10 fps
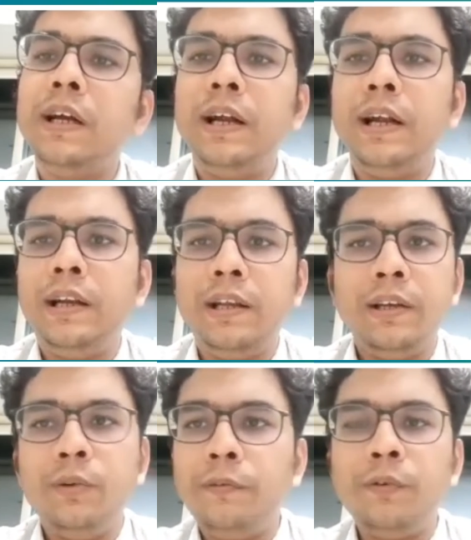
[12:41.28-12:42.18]
and
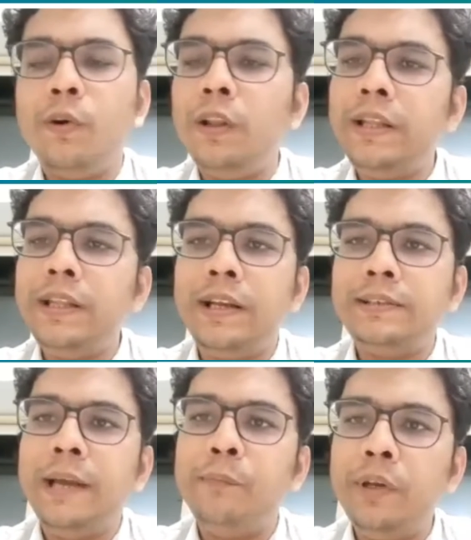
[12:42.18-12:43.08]
you have to call the
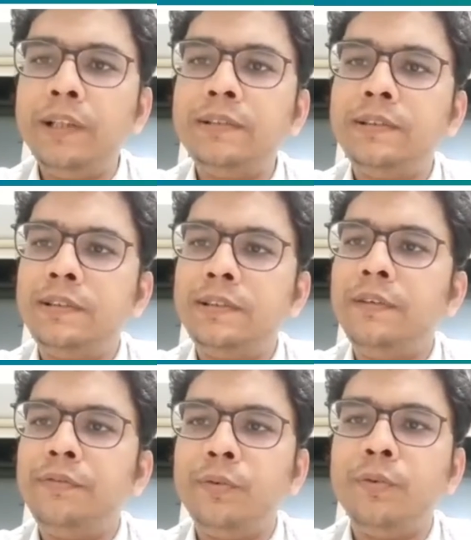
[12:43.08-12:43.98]
nearest ambulance
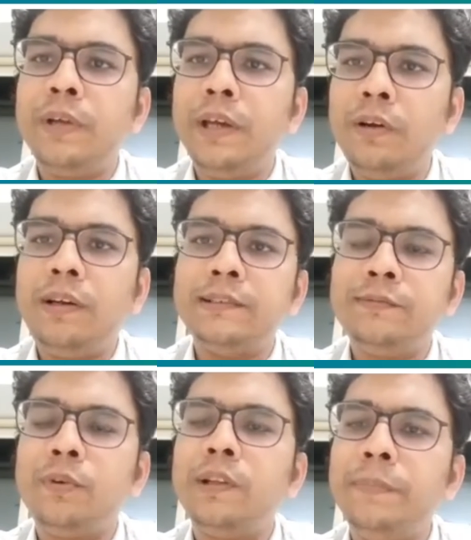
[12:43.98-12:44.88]
if you cannot
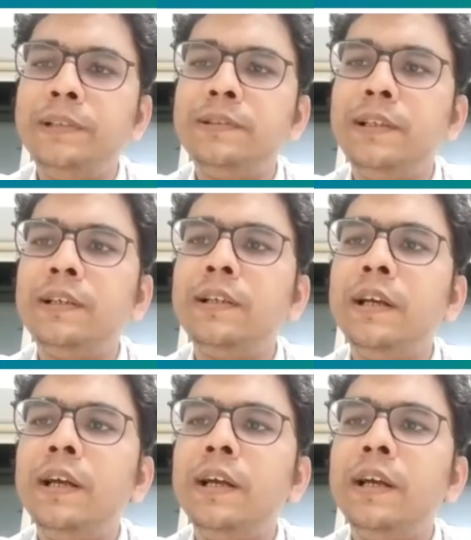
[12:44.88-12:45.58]
transport the patient.